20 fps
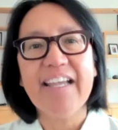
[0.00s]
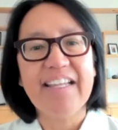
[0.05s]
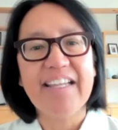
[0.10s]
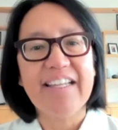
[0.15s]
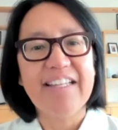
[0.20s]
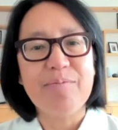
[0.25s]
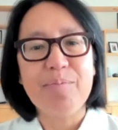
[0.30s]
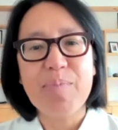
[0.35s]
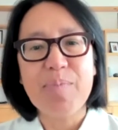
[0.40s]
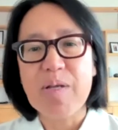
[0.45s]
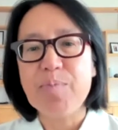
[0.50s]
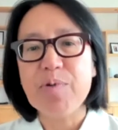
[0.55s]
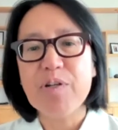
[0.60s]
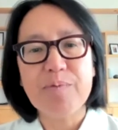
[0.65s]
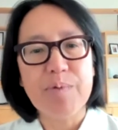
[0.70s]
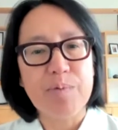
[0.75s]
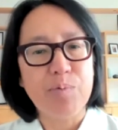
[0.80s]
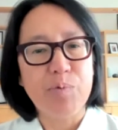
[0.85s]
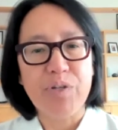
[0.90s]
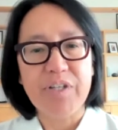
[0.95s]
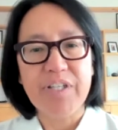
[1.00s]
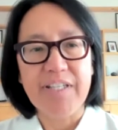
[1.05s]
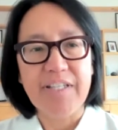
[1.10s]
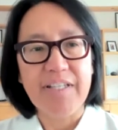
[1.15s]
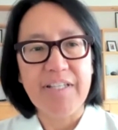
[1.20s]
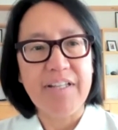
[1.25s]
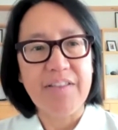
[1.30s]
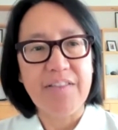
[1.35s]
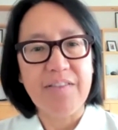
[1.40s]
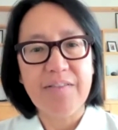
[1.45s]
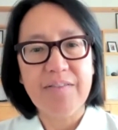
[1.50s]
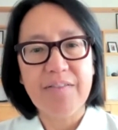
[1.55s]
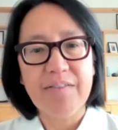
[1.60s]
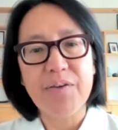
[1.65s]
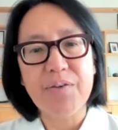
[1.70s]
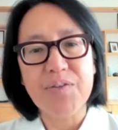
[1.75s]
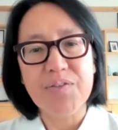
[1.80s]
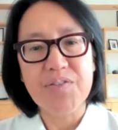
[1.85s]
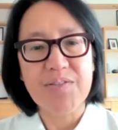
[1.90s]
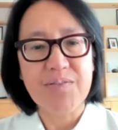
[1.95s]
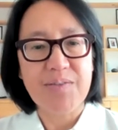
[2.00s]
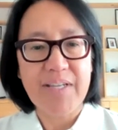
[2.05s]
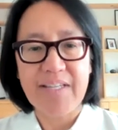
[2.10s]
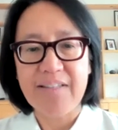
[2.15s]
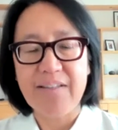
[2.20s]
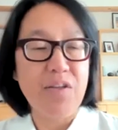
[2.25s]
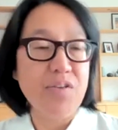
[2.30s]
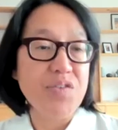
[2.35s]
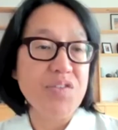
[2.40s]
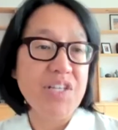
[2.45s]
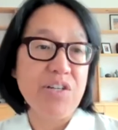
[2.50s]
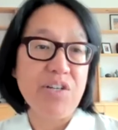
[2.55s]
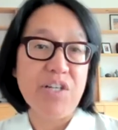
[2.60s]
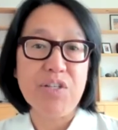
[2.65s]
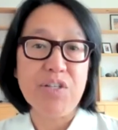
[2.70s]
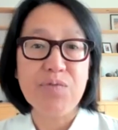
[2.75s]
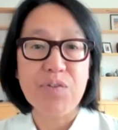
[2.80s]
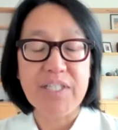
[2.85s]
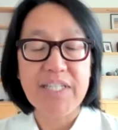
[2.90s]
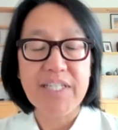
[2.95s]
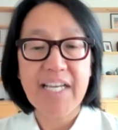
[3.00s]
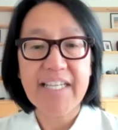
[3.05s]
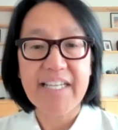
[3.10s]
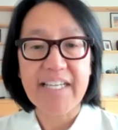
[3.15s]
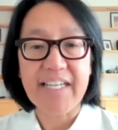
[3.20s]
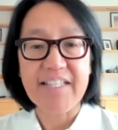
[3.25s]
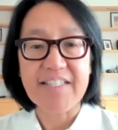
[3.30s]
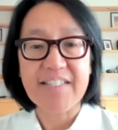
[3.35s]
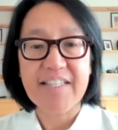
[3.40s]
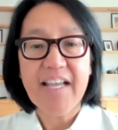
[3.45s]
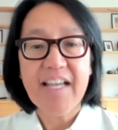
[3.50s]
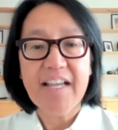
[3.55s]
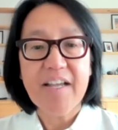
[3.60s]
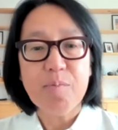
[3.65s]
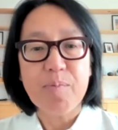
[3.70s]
And people have been working on those in those areas for decades,